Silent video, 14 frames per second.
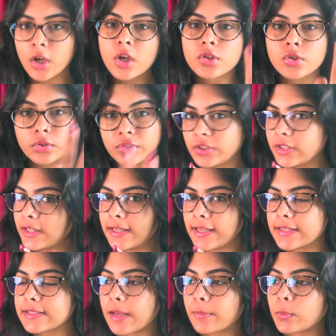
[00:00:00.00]
So 3
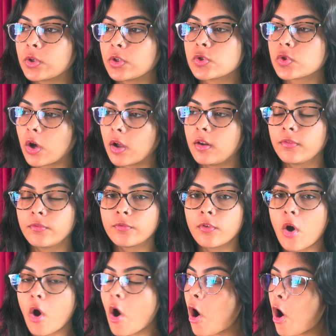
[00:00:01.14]
days I'm gonna solve
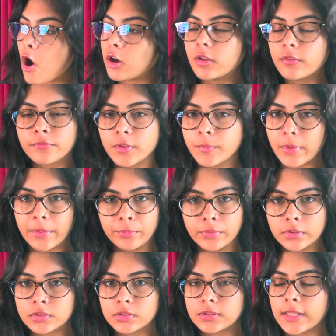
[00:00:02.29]
all of the
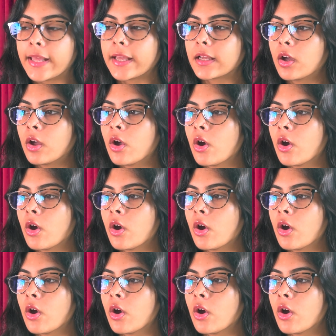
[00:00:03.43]
papers, like